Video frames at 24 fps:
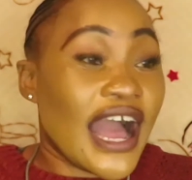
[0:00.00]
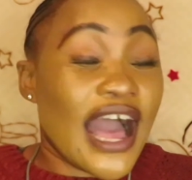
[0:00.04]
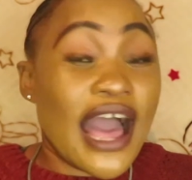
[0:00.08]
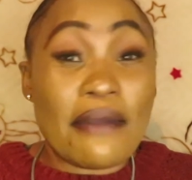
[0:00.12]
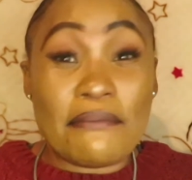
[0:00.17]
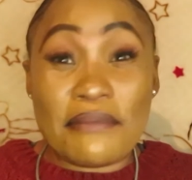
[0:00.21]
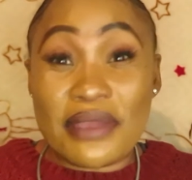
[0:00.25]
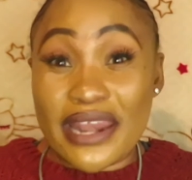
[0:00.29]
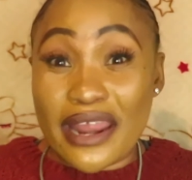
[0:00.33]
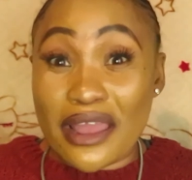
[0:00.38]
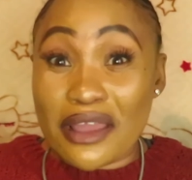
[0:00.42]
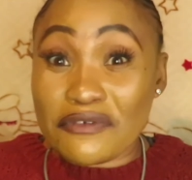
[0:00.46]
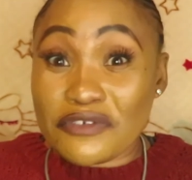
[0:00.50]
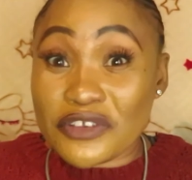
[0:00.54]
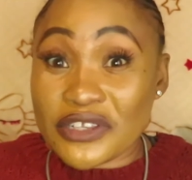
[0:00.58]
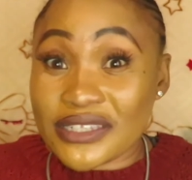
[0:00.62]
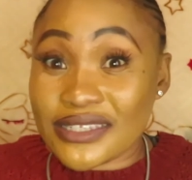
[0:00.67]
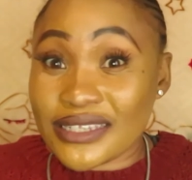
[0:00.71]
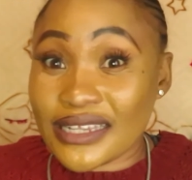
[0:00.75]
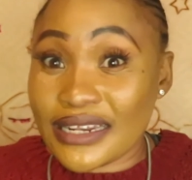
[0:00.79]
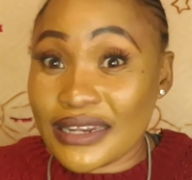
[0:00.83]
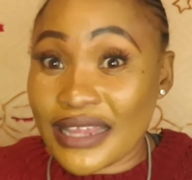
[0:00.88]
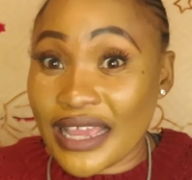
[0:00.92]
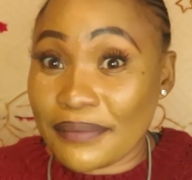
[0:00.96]
I mean, have you
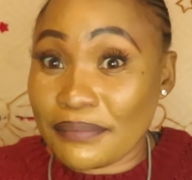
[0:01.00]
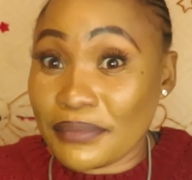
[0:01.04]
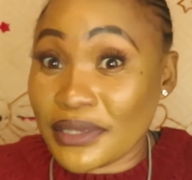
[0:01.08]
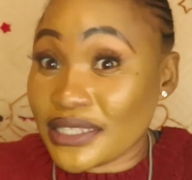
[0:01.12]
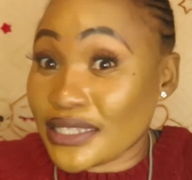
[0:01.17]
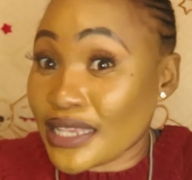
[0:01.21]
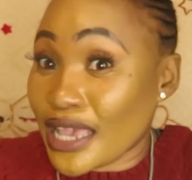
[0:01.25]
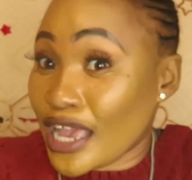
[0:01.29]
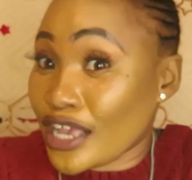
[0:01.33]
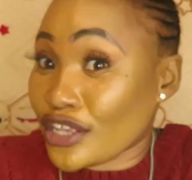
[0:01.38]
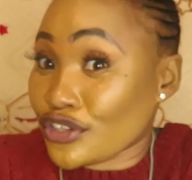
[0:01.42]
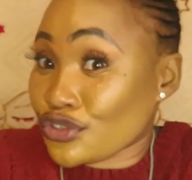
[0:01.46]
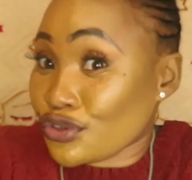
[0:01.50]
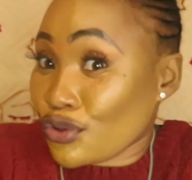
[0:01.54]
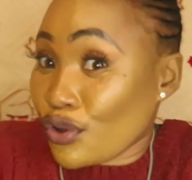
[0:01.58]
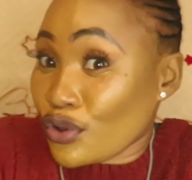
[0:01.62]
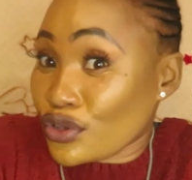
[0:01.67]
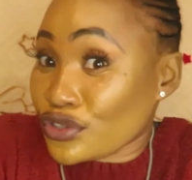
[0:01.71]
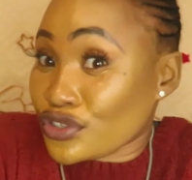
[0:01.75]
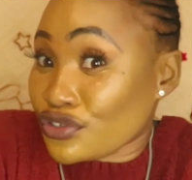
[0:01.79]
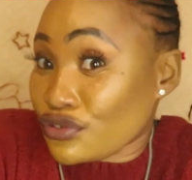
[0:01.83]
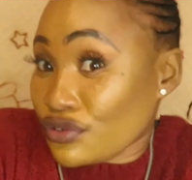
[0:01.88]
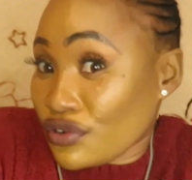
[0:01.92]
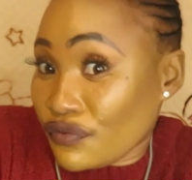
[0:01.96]
seen Miss
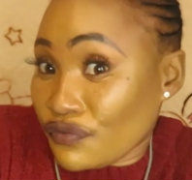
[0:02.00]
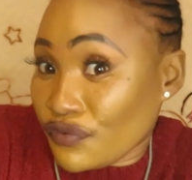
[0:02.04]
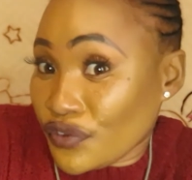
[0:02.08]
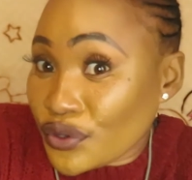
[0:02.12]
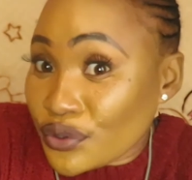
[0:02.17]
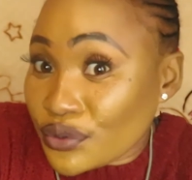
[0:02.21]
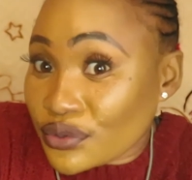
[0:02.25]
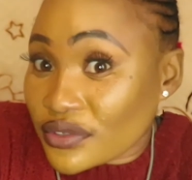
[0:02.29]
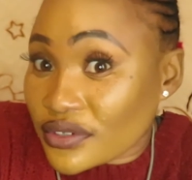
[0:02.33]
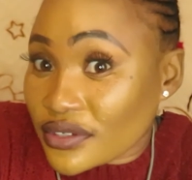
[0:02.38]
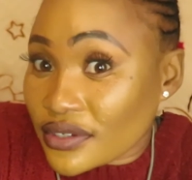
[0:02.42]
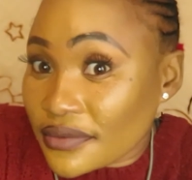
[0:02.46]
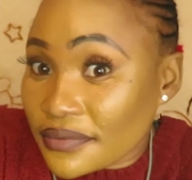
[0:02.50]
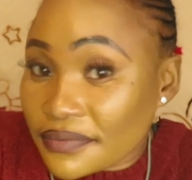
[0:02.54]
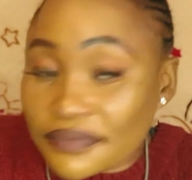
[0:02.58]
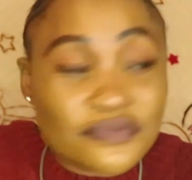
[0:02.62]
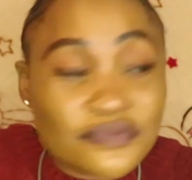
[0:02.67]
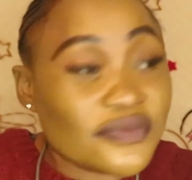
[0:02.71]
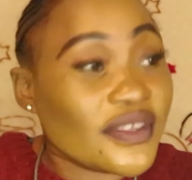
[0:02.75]
XO's reviews?